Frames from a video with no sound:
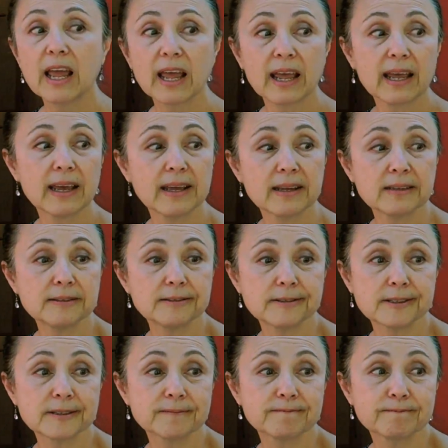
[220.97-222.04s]

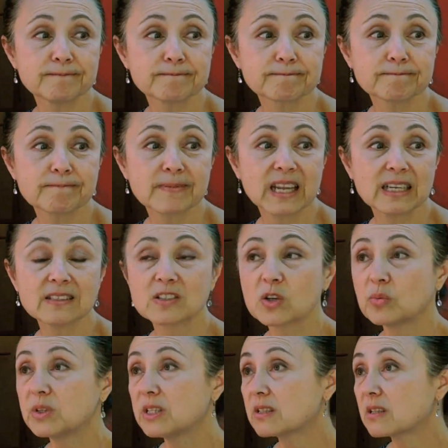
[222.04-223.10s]
And so
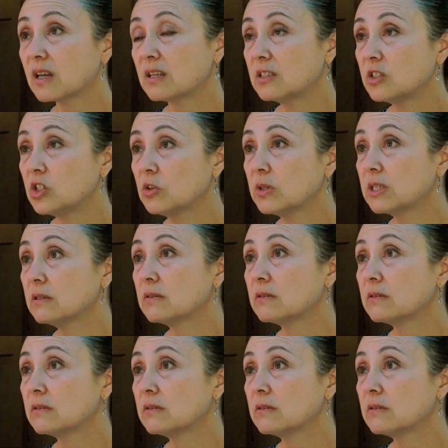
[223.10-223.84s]
we decided to do it.